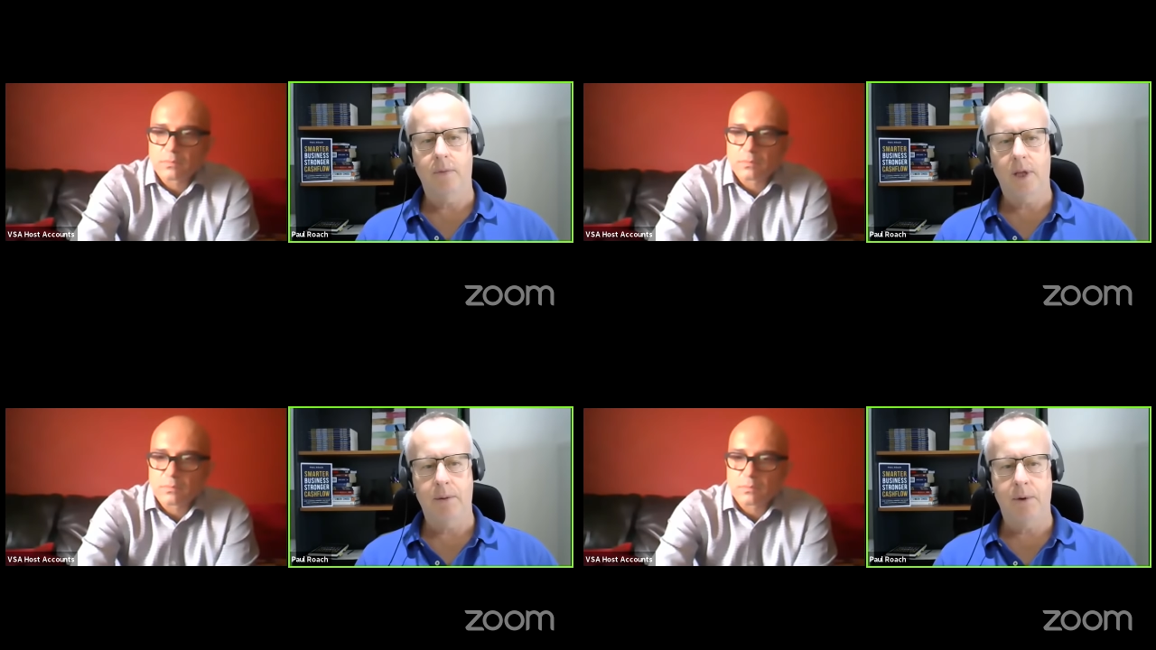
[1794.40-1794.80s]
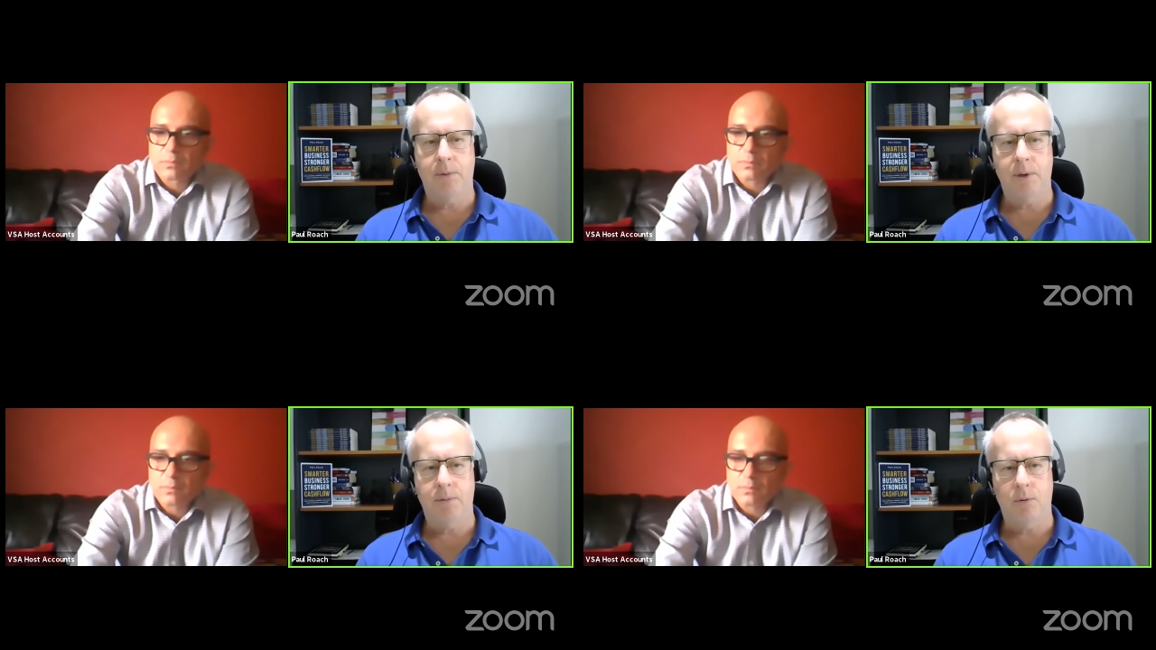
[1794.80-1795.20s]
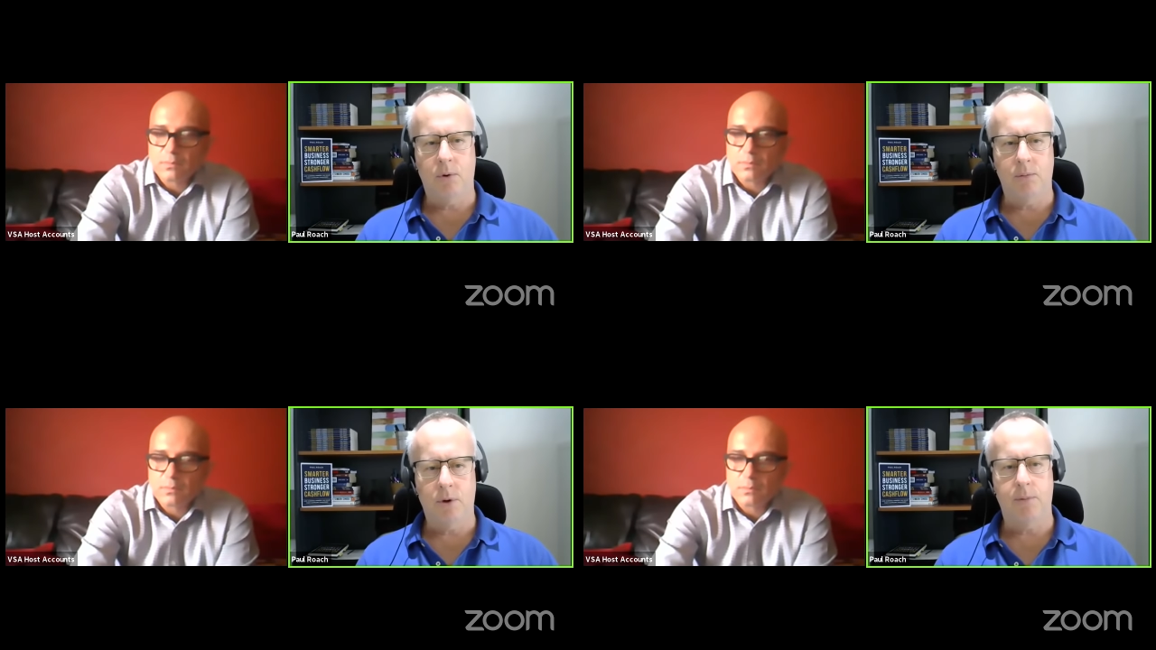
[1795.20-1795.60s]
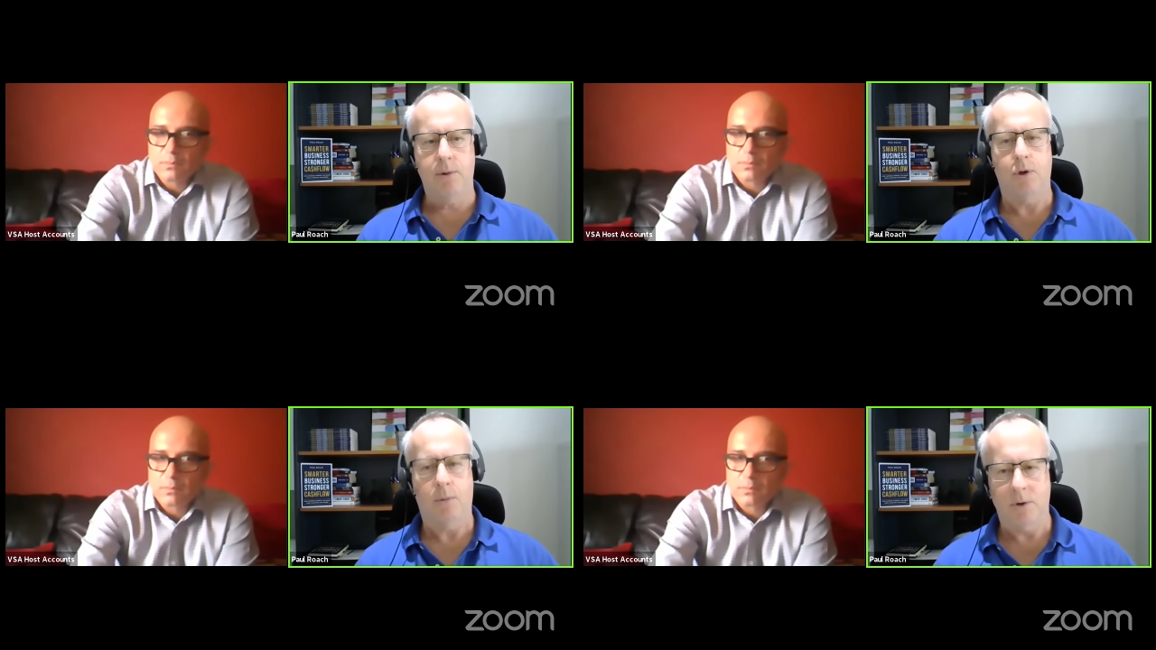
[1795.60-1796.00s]
Speaker 1: How many mm. people mm-hmm. want proper
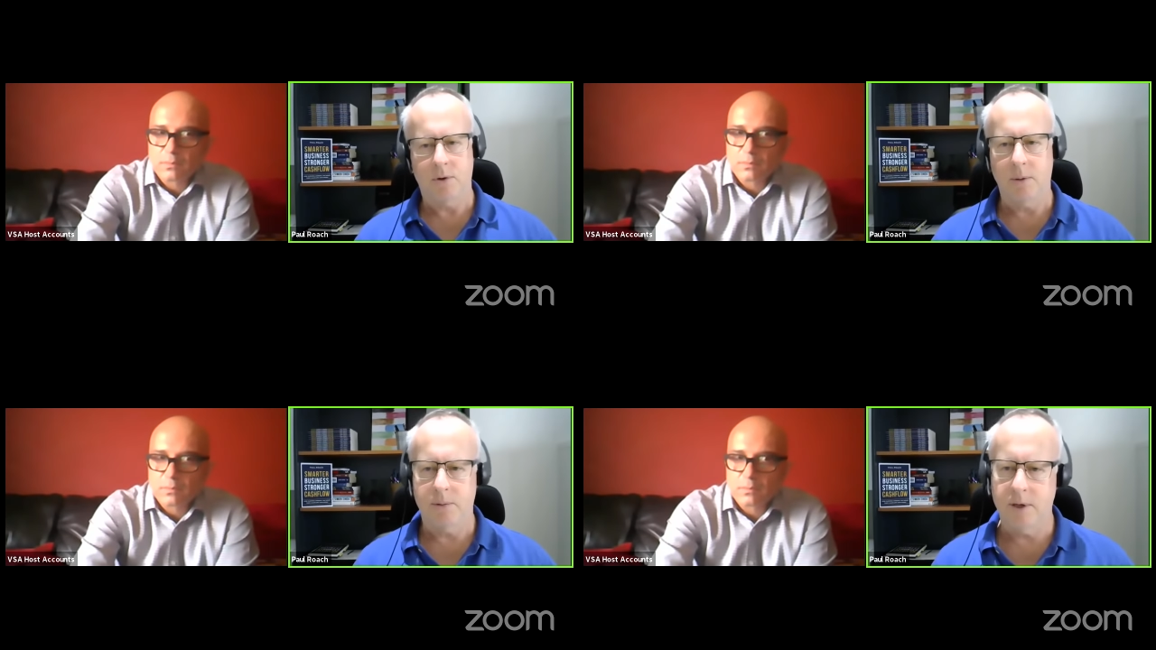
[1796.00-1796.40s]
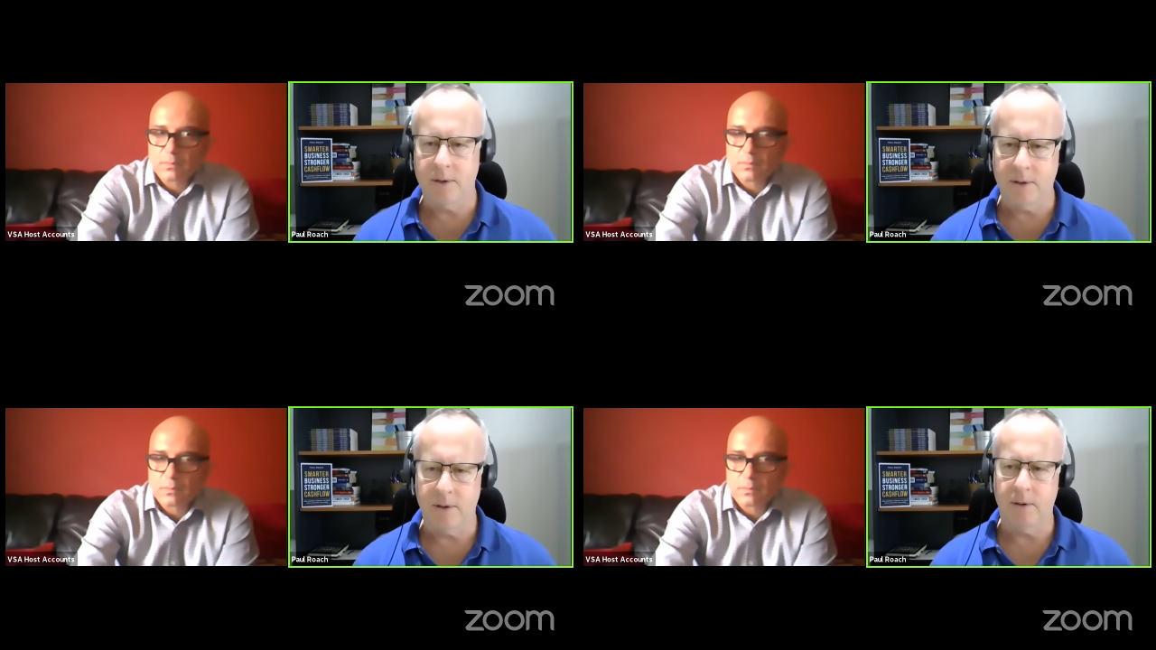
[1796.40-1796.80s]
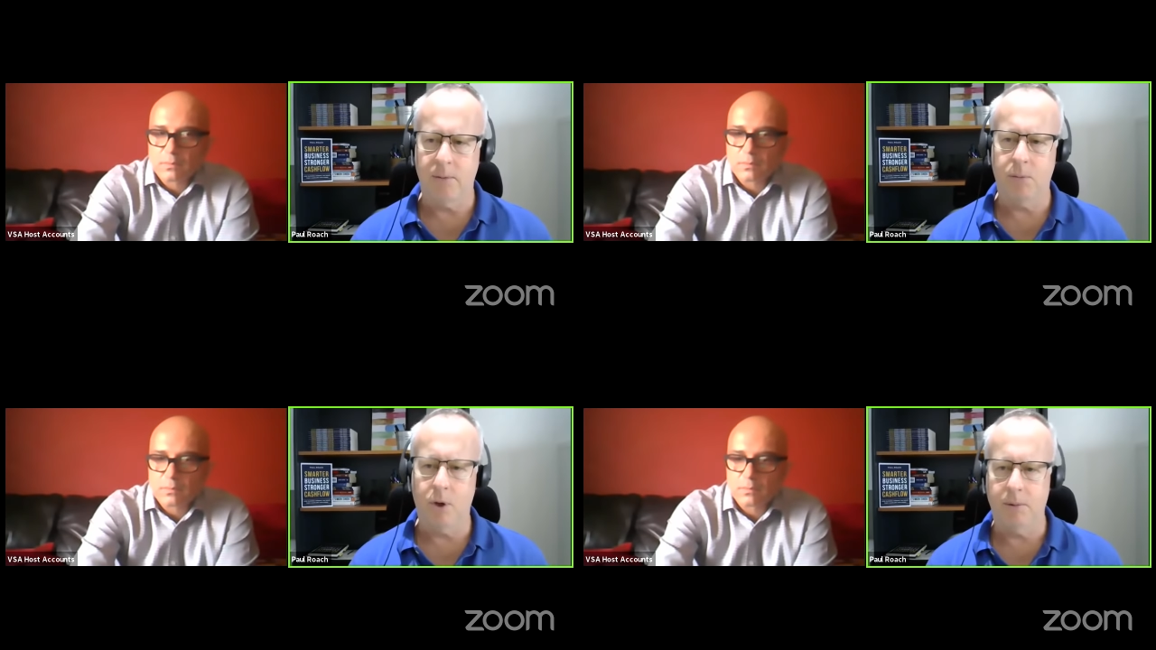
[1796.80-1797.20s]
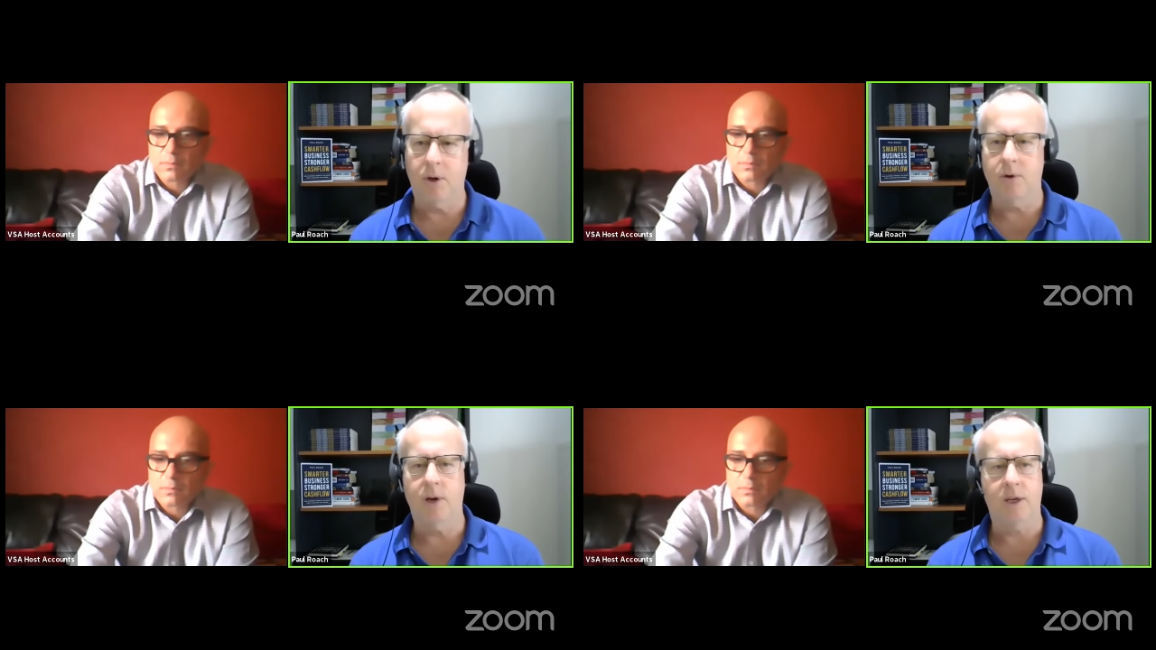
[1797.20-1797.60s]
job descriptions and employment
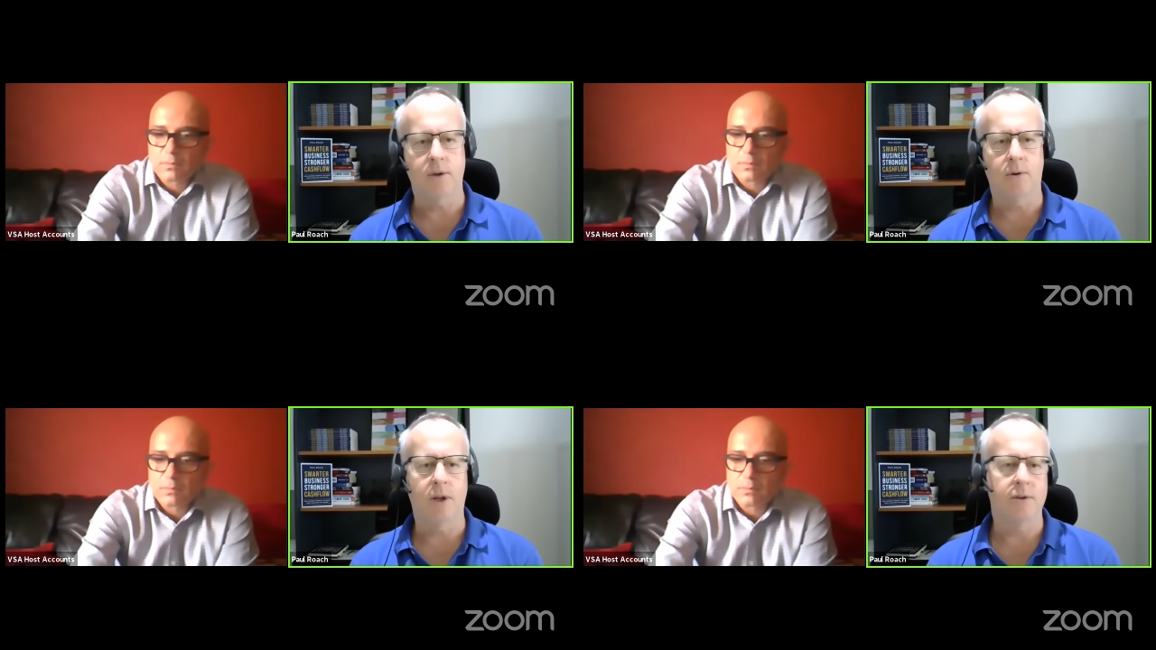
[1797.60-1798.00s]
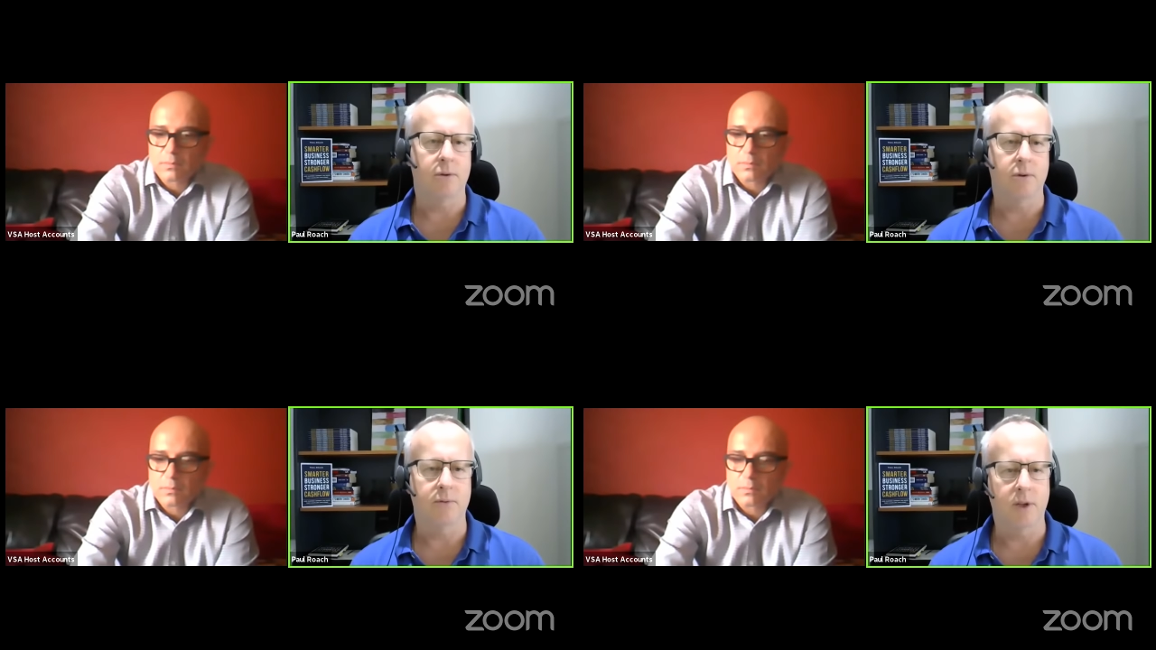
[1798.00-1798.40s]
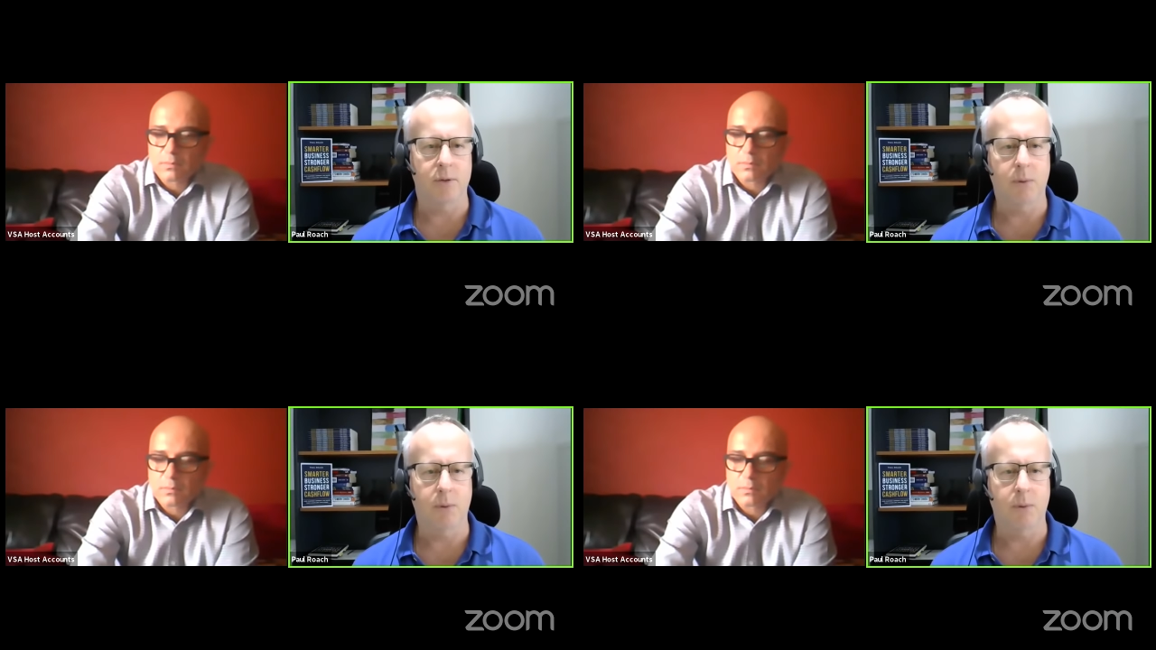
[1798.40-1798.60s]
contracts and all those sorts of things?